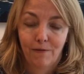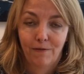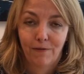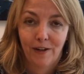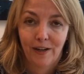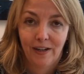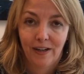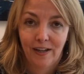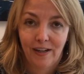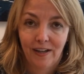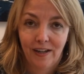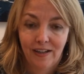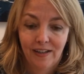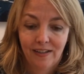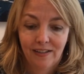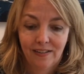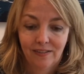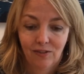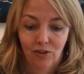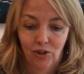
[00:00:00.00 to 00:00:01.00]

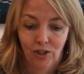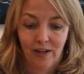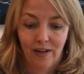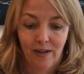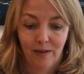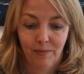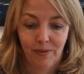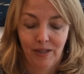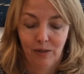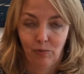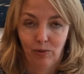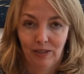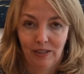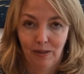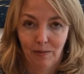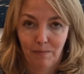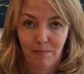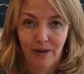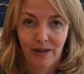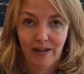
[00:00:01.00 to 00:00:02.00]
fun job that would
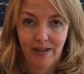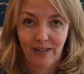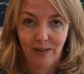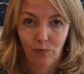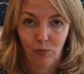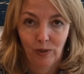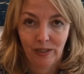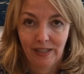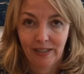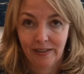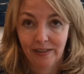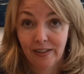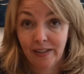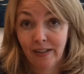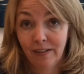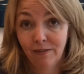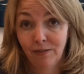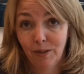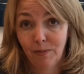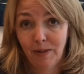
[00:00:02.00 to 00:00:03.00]
combine what I
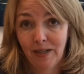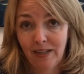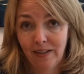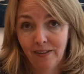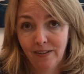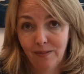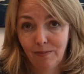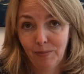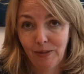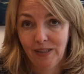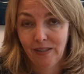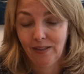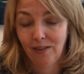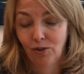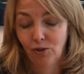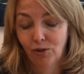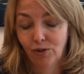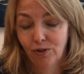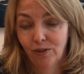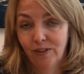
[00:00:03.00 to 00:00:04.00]
loved about being a
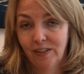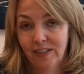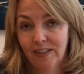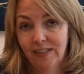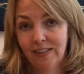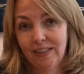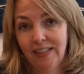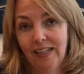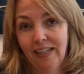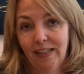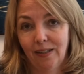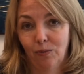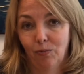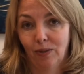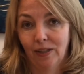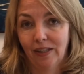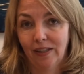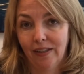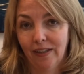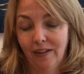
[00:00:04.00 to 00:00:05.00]
journalist and what
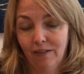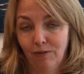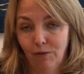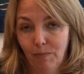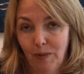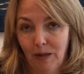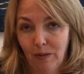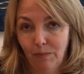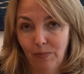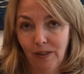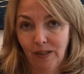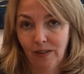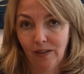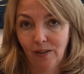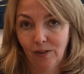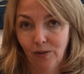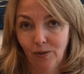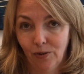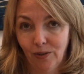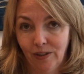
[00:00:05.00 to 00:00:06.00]
I love about being a
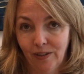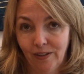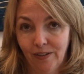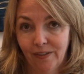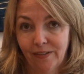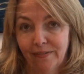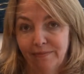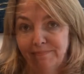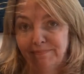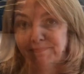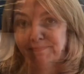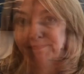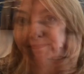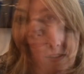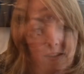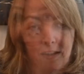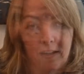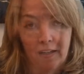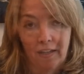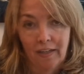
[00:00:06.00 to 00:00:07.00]
lawyer. I
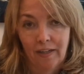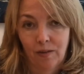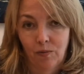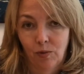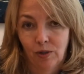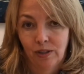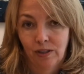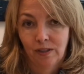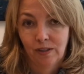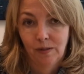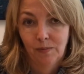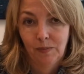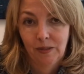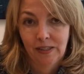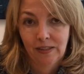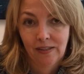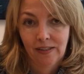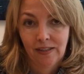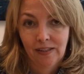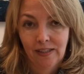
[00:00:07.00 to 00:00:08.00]
thought I wanted to be a
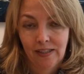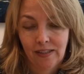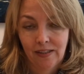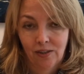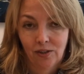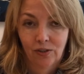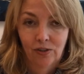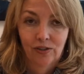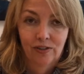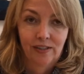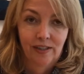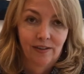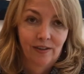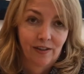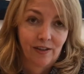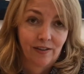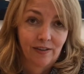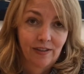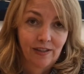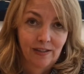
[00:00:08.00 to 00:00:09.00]
litigator because I
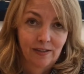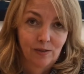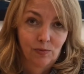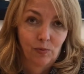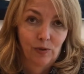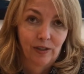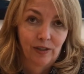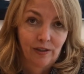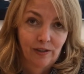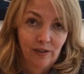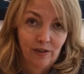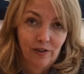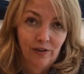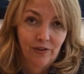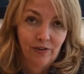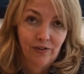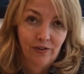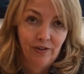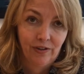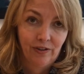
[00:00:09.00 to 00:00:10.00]
thought that's where
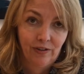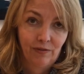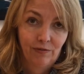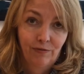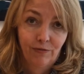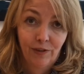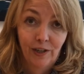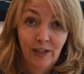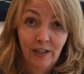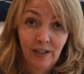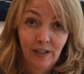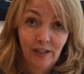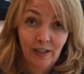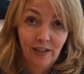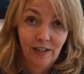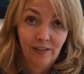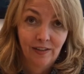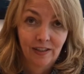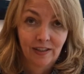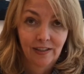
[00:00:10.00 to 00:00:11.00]
all the fun
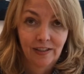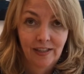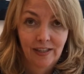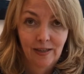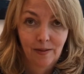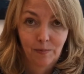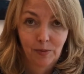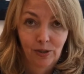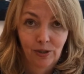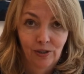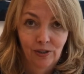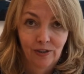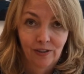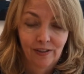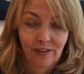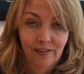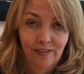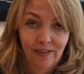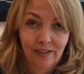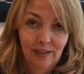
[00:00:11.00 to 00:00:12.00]
and the glamour
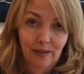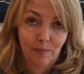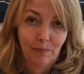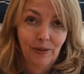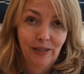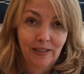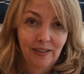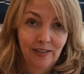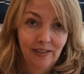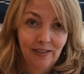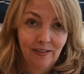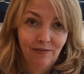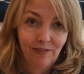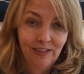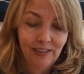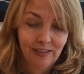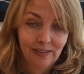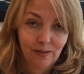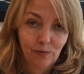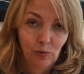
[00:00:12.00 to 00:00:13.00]
and the
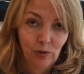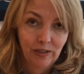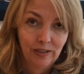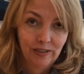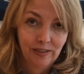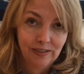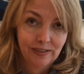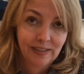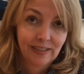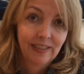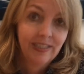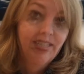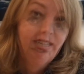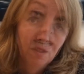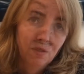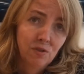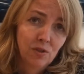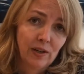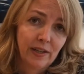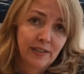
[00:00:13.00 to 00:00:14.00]
competitiveness was.
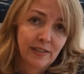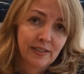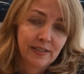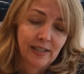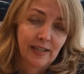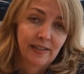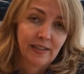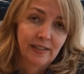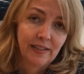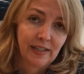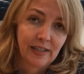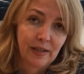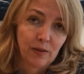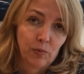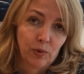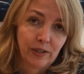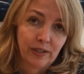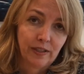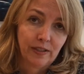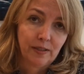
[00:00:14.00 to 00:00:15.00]
So I decided that I
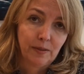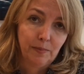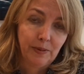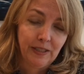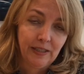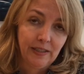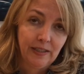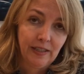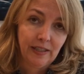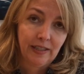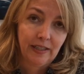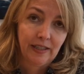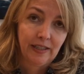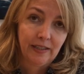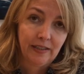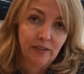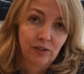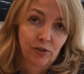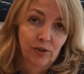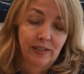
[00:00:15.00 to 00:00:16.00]
wanted to be
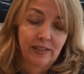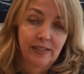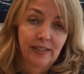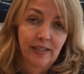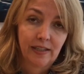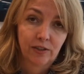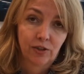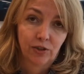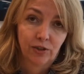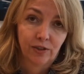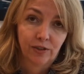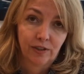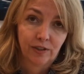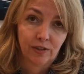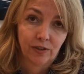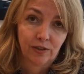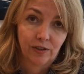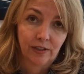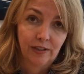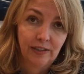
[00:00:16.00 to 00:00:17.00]
a transactional
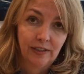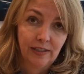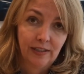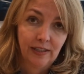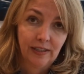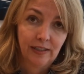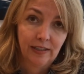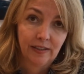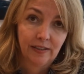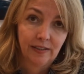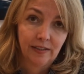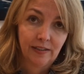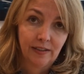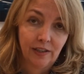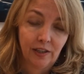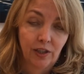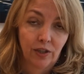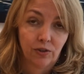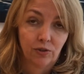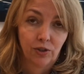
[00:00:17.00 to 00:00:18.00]
attorney and
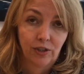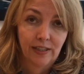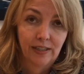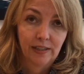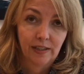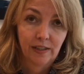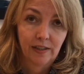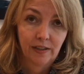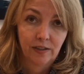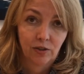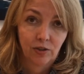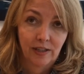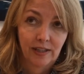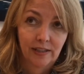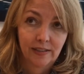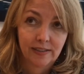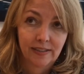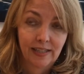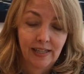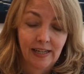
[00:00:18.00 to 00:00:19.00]
negotiate
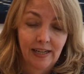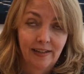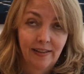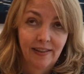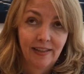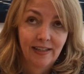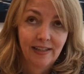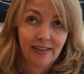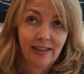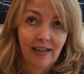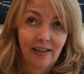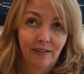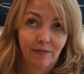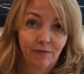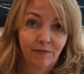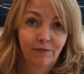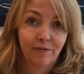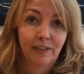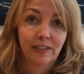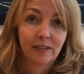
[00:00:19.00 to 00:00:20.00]
contracts. And I think that
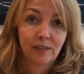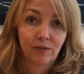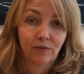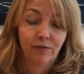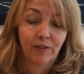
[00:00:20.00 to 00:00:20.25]
fits